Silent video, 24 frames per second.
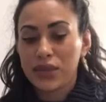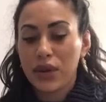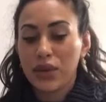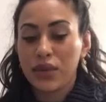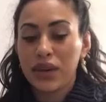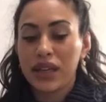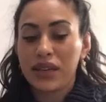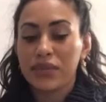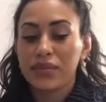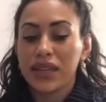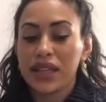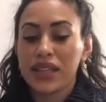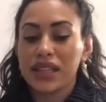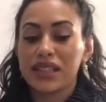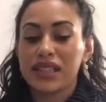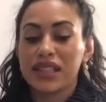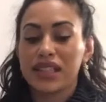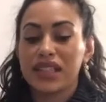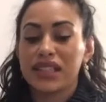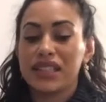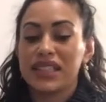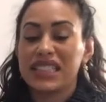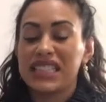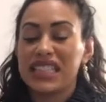where we
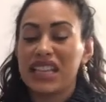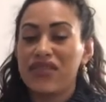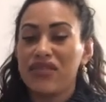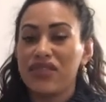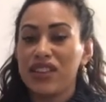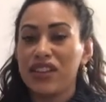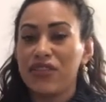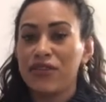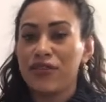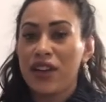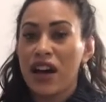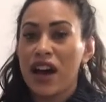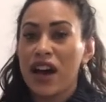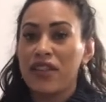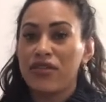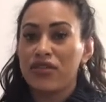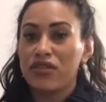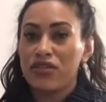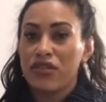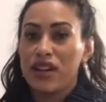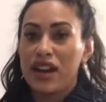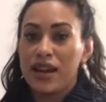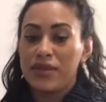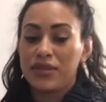administer 75
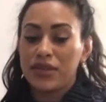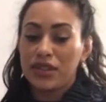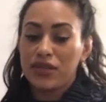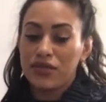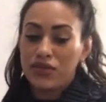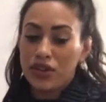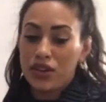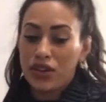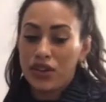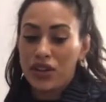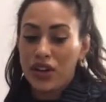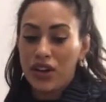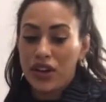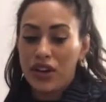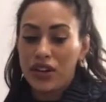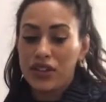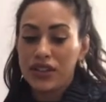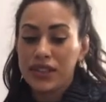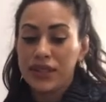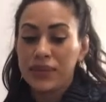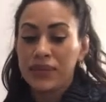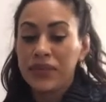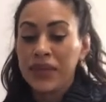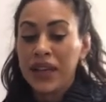grams of
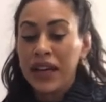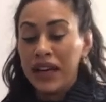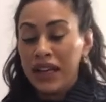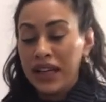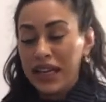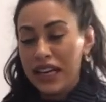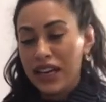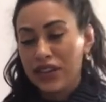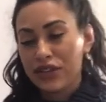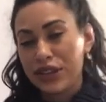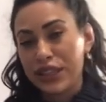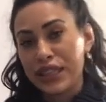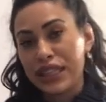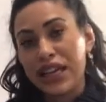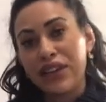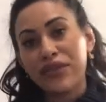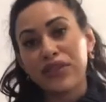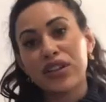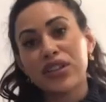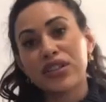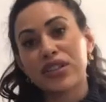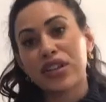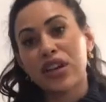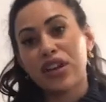glucose. If the
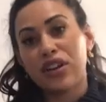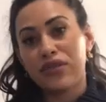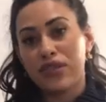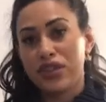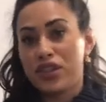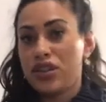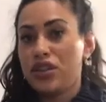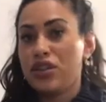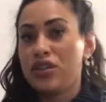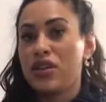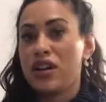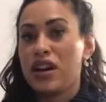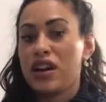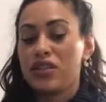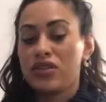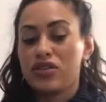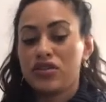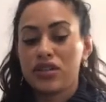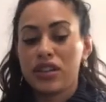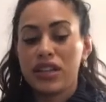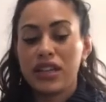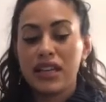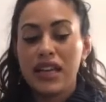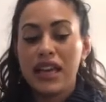level is over
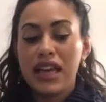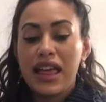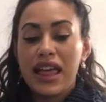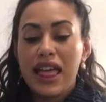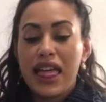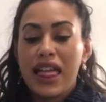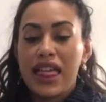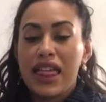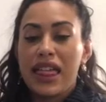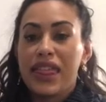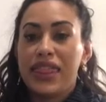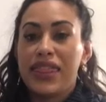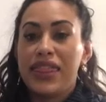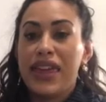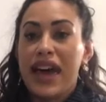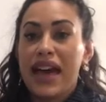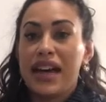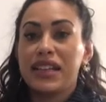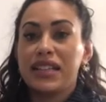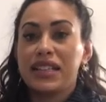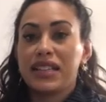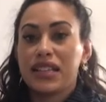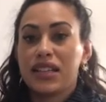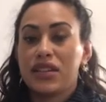200,
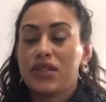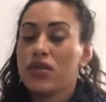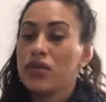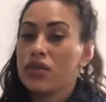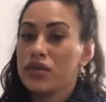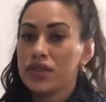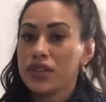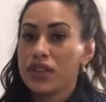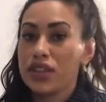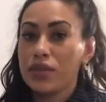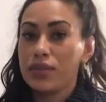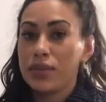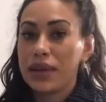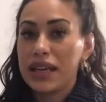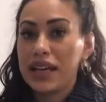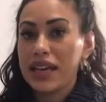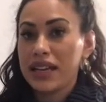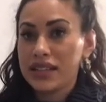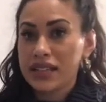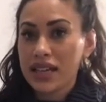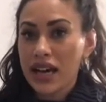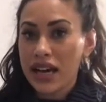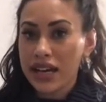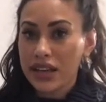that can also be
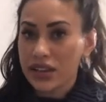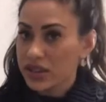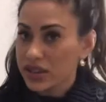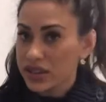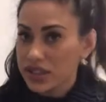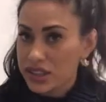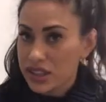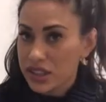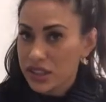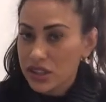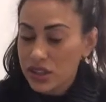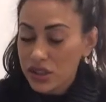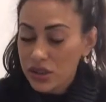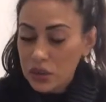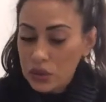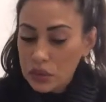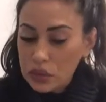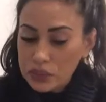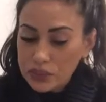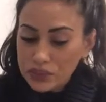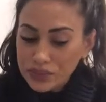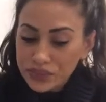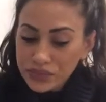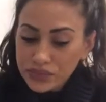a diagnostic
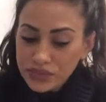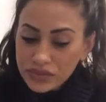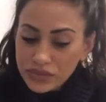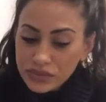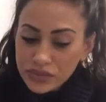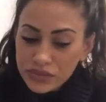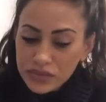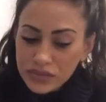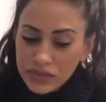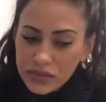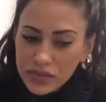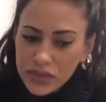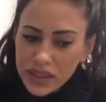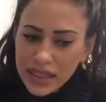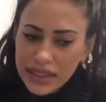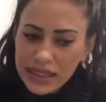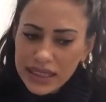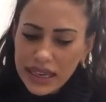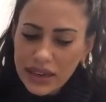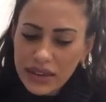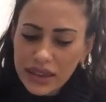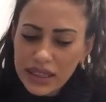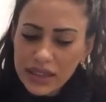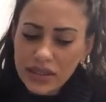tool.
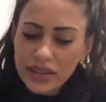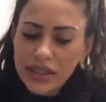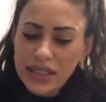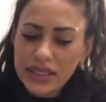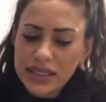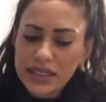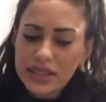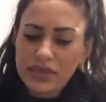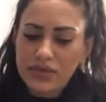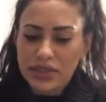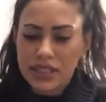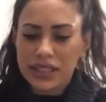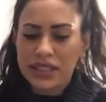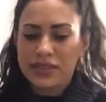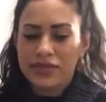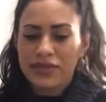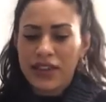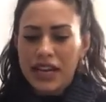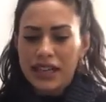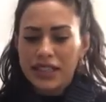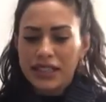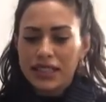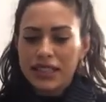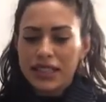Now, increasing risk
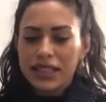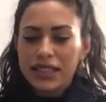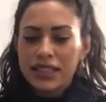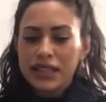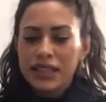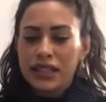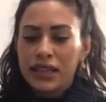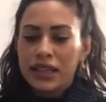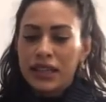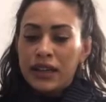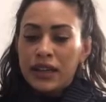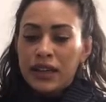factors,